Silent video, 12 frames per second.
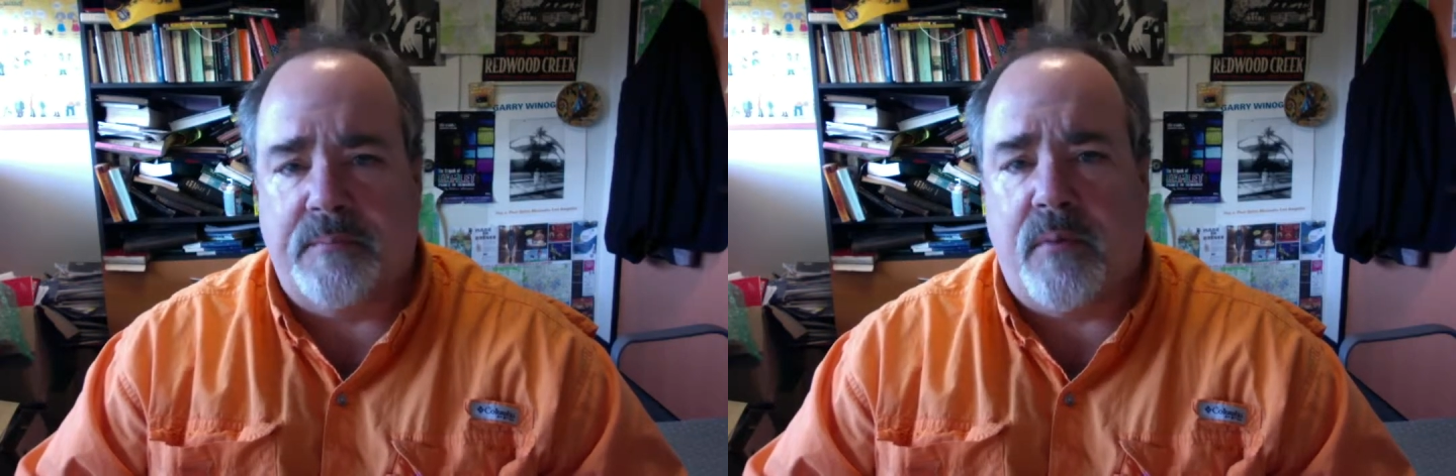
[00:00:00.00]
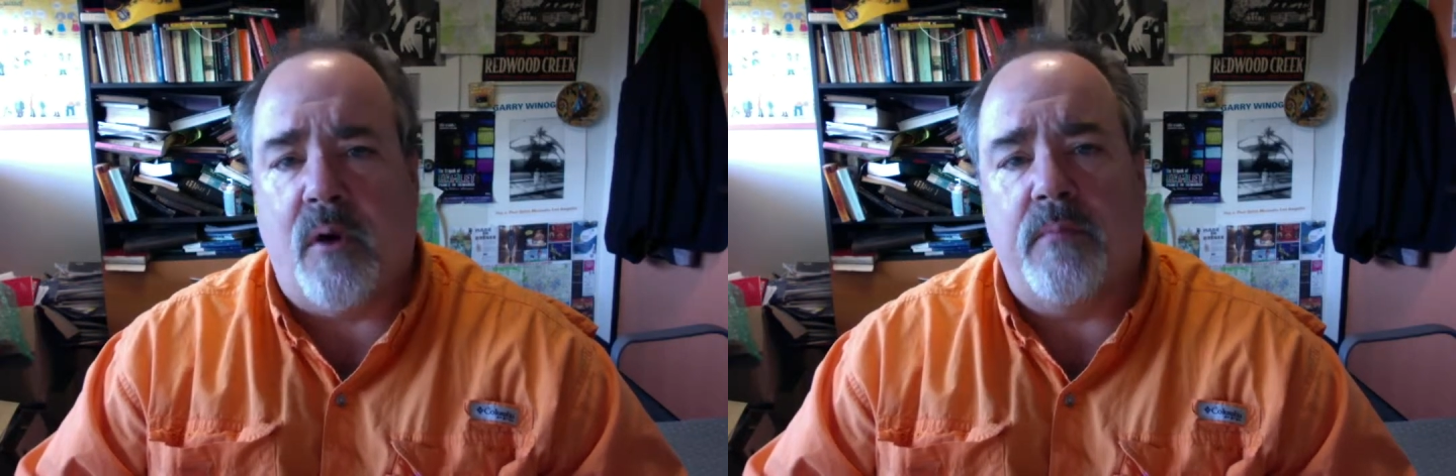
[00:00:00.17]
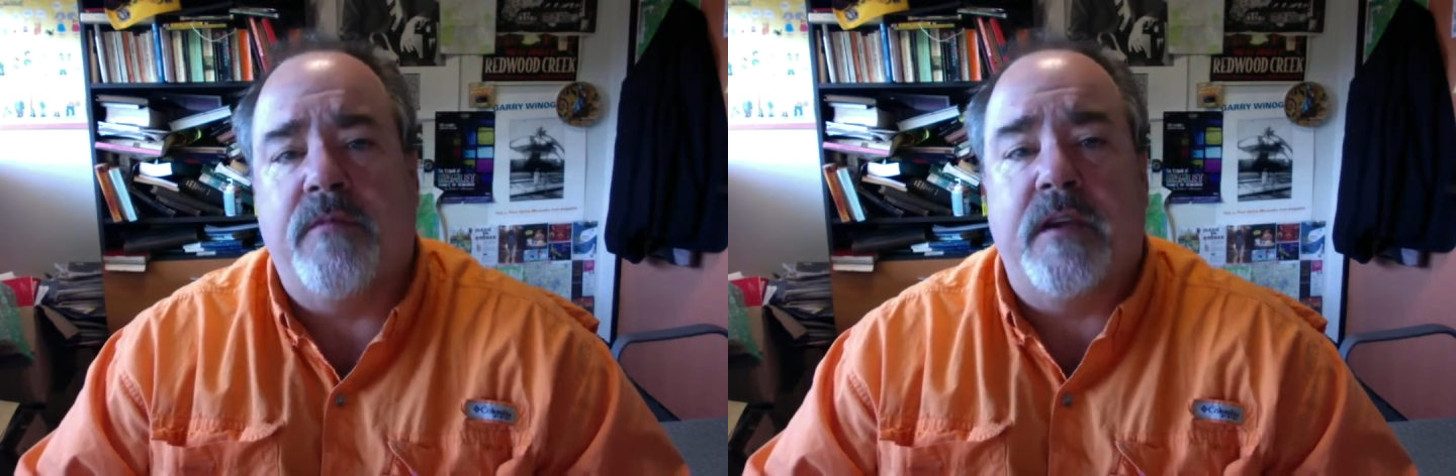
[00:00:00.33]

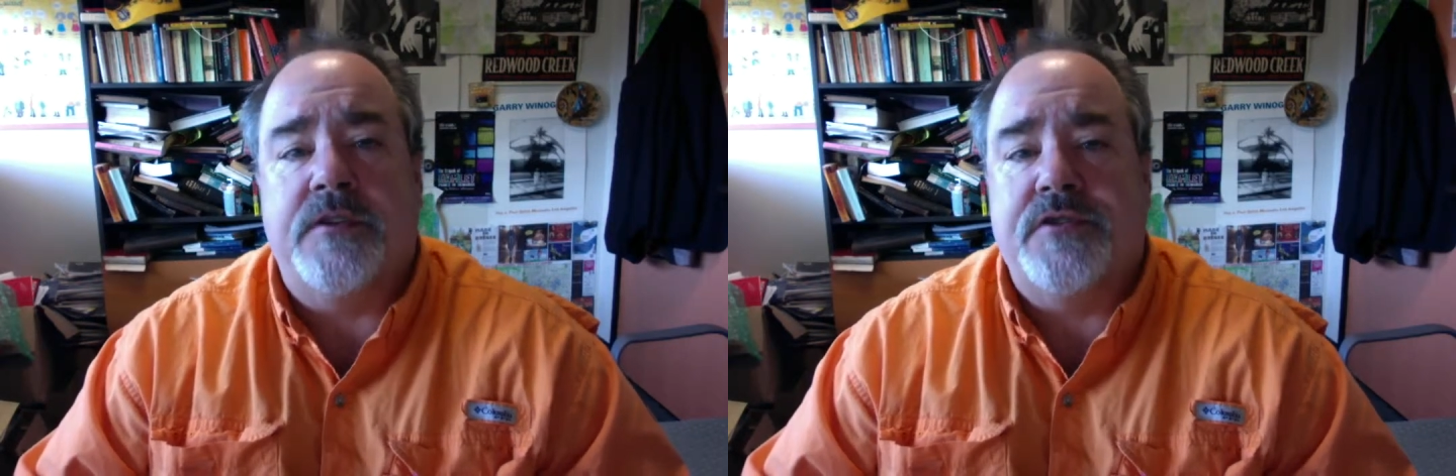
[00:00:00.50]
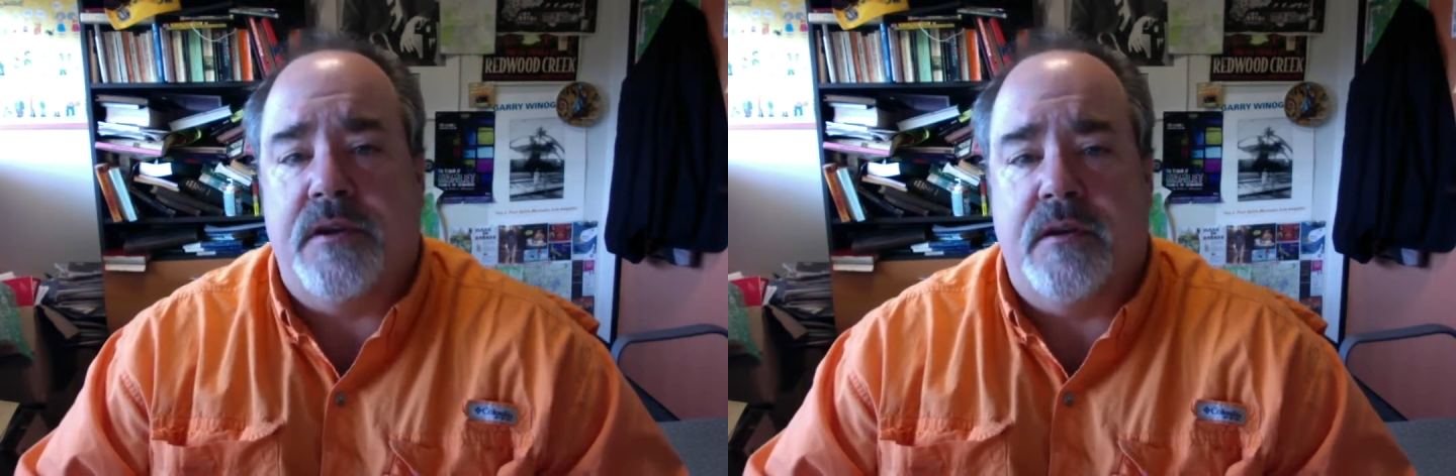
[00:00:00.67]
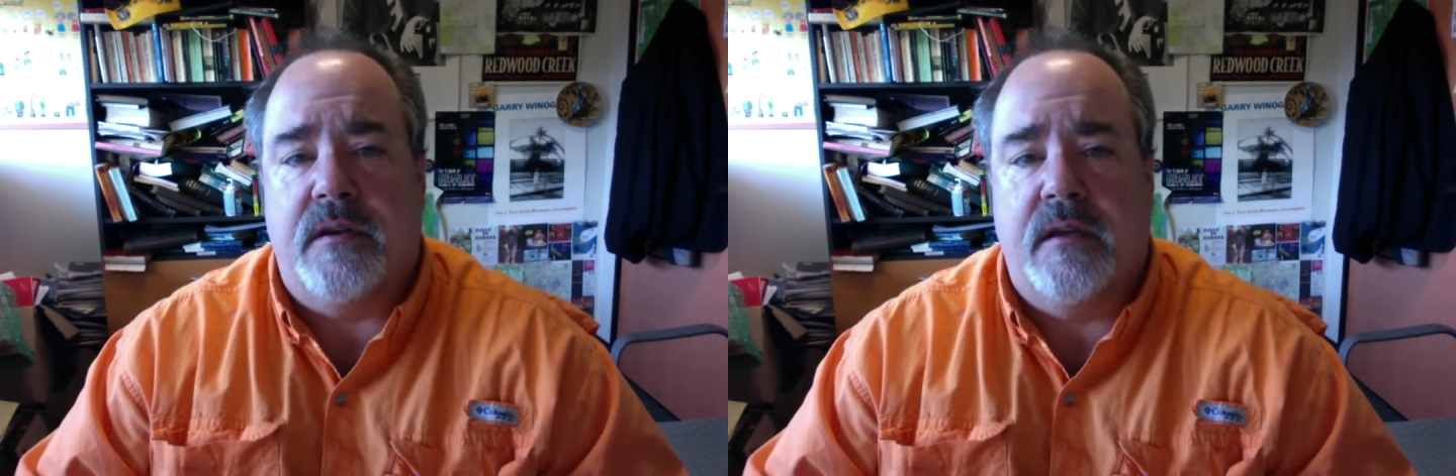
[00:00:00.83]
Pulp Fiction.